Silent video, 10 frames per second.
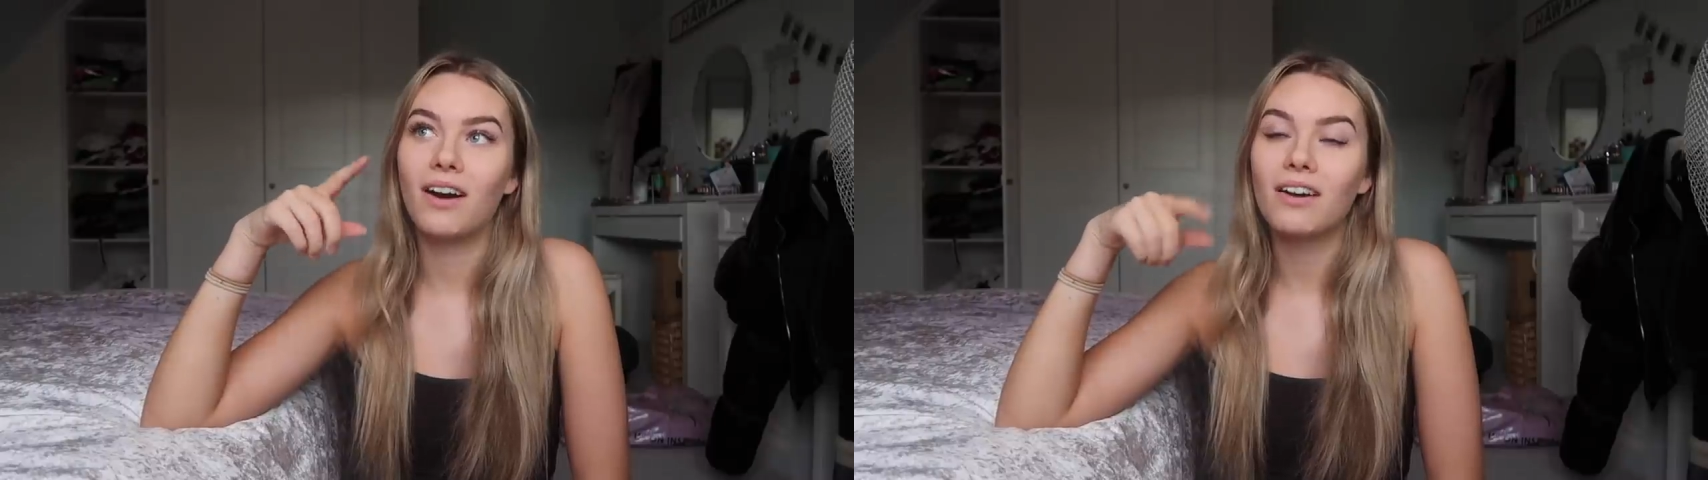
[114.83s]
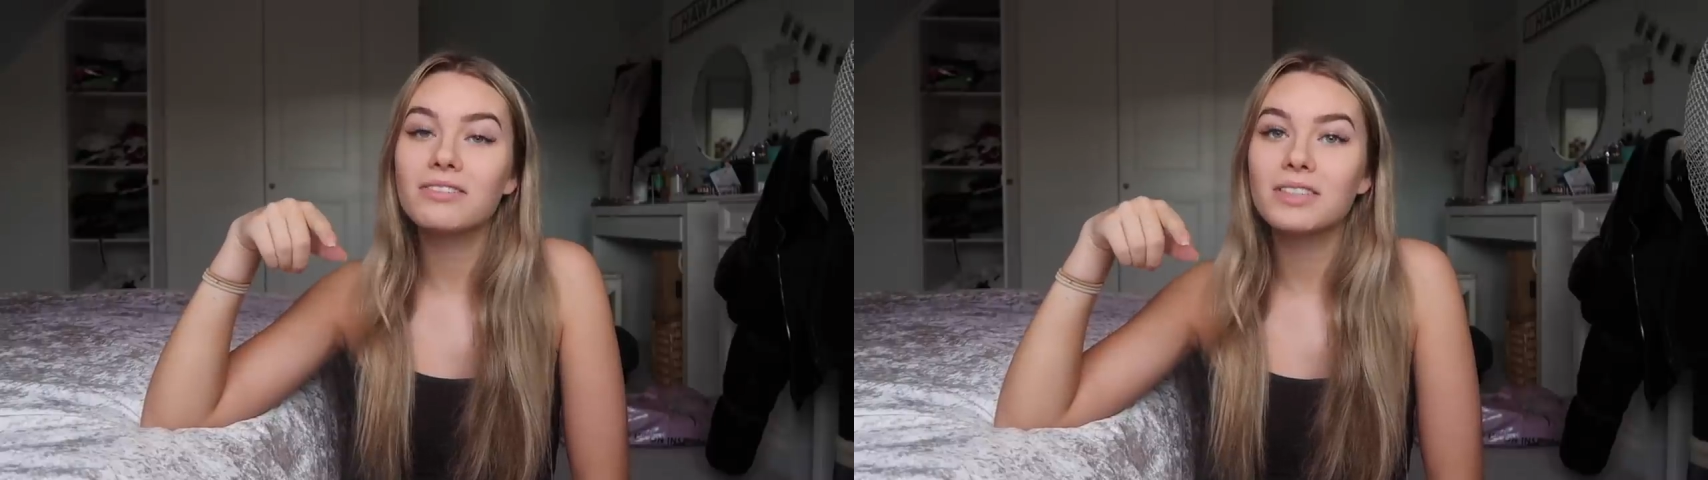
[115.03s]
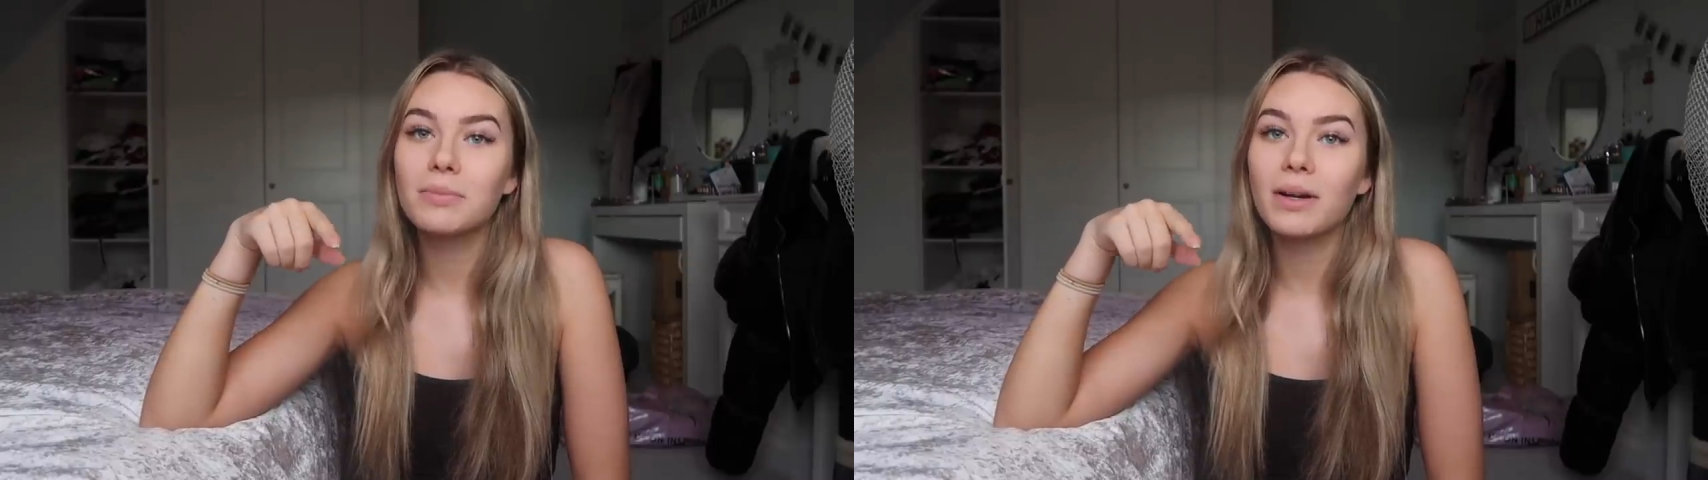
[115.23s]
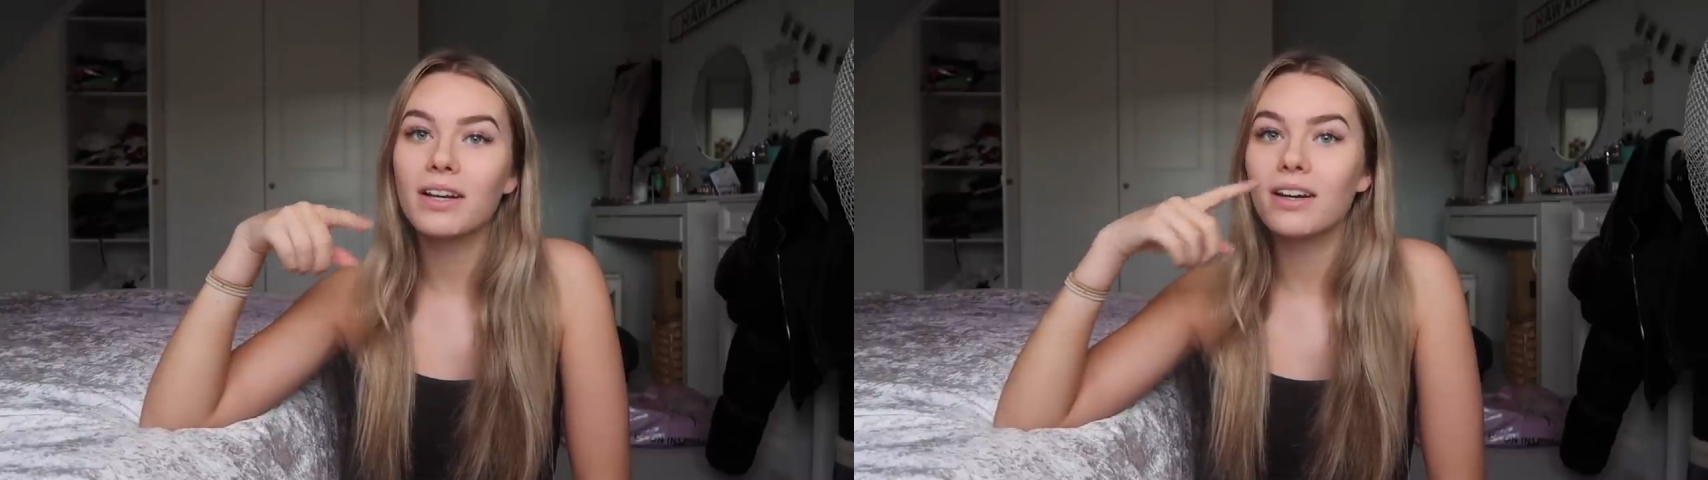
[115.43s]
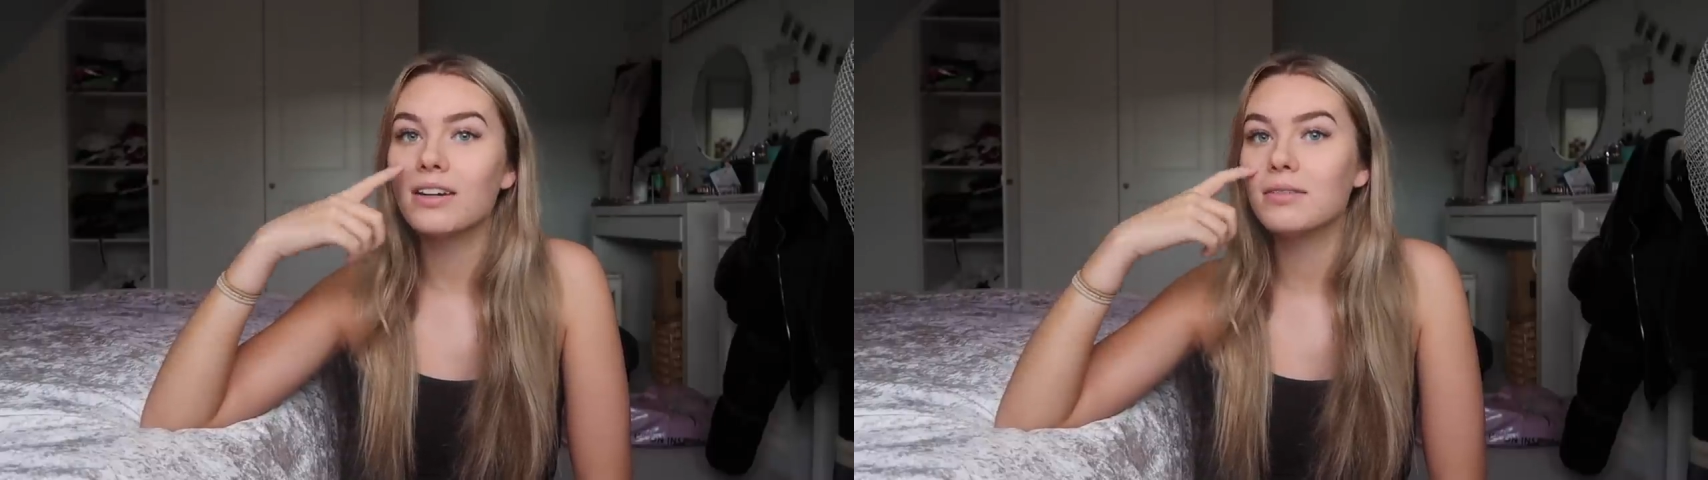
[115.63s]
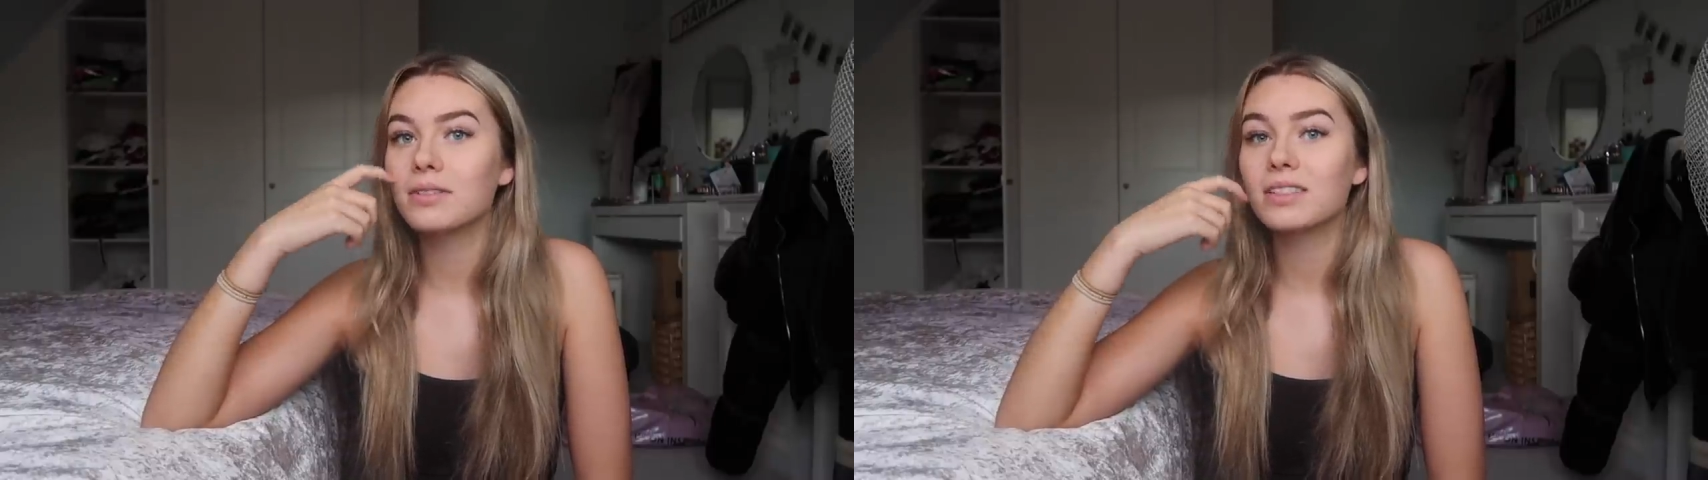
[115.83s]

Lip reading: after the breakup.